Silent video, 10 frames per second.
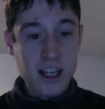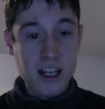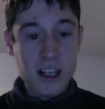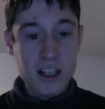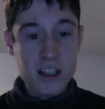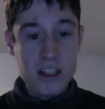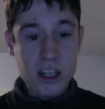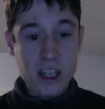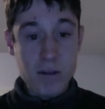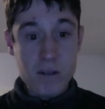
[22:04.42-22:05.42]
and
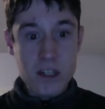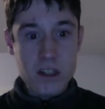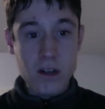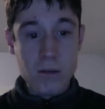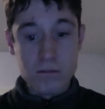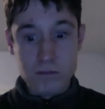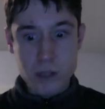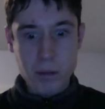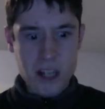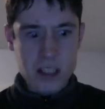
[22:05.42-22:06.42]
it was
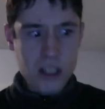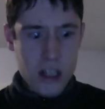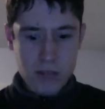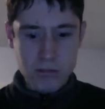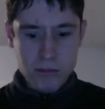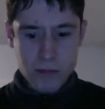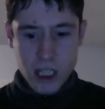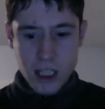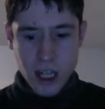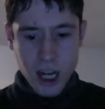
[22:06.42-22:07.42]
surprisingly good.
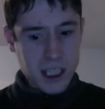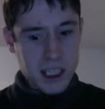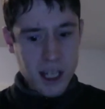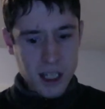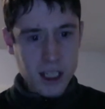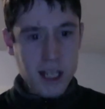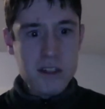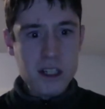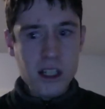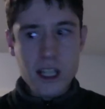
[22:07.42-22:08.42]
I did not think I
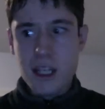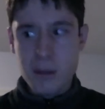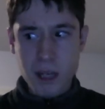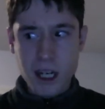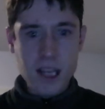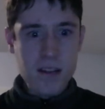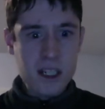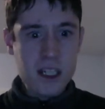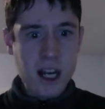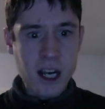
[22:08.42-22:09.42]
was going to like it, but I gave it
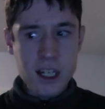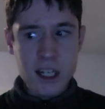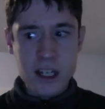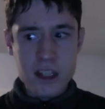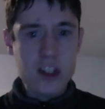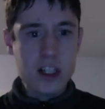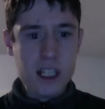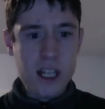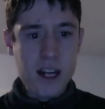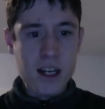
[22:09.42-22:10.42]
a 9, and I stick
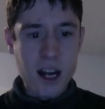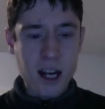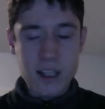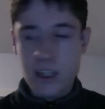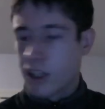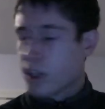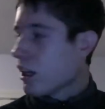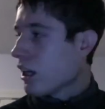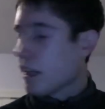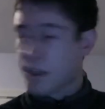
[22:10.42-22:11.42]
to that 9.
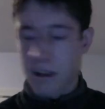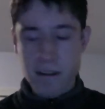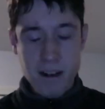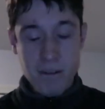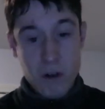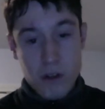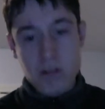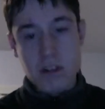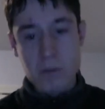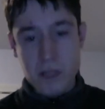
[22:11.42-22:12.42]
And now I have no
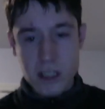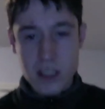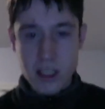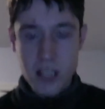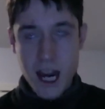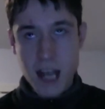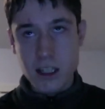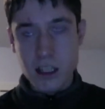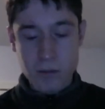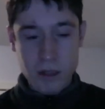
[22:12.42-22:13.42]
choice but to see the
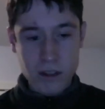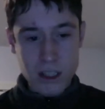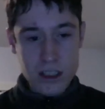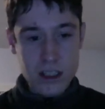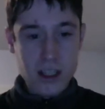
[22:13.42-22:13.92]
Alien movies.